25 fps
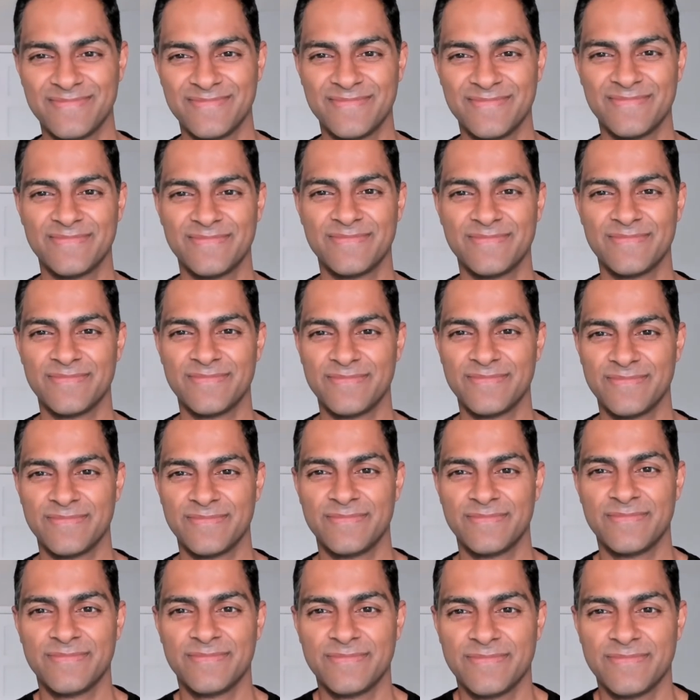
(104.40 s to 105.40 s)

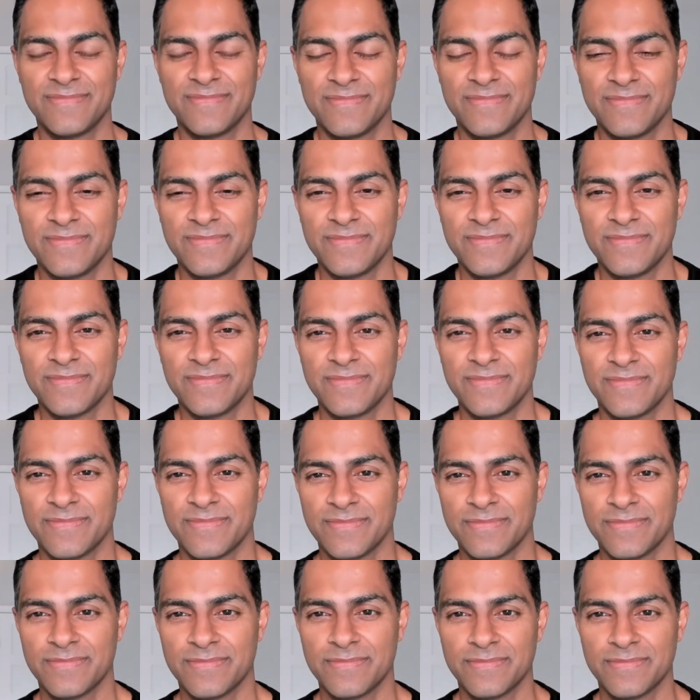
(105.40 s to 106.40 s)

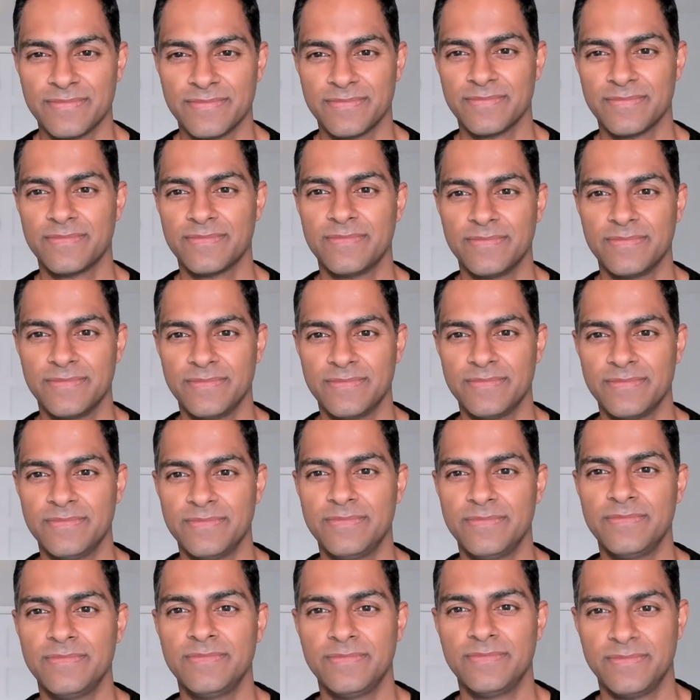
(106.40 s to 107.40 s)

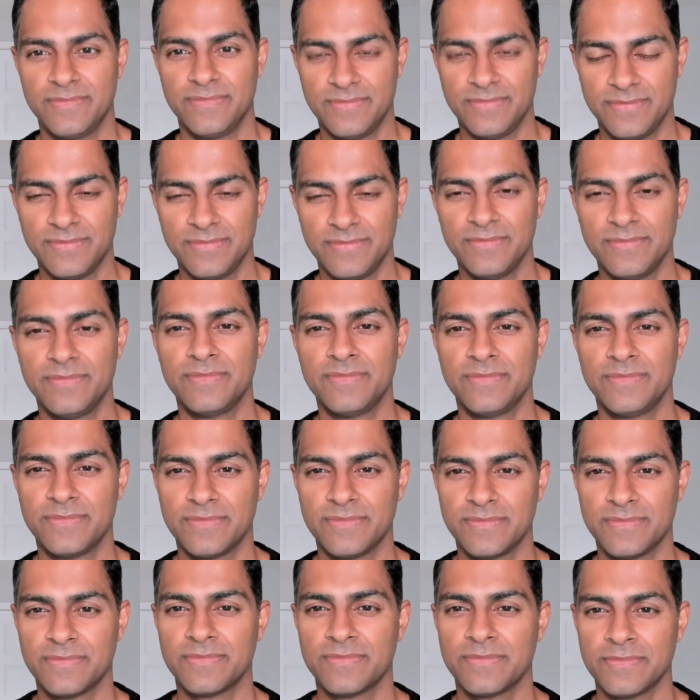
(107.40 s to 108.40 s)

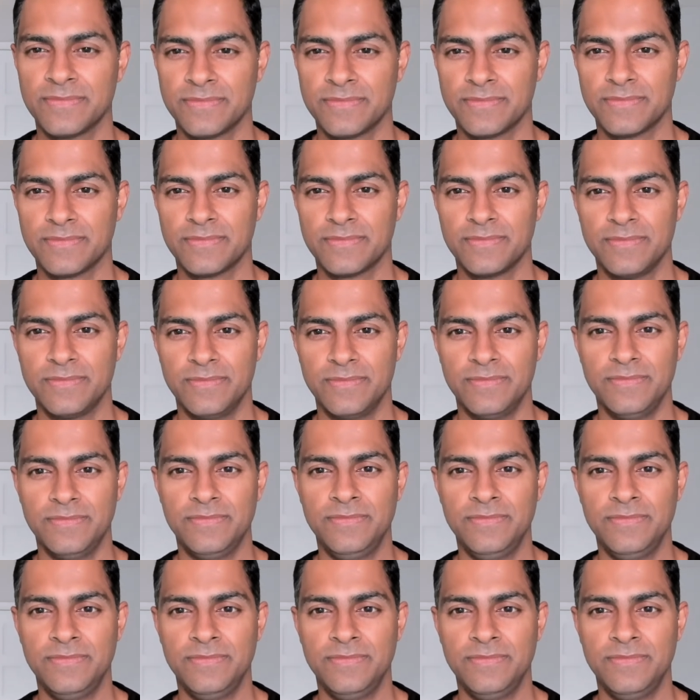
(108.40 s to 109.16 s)
No words are spoken by the person on screen.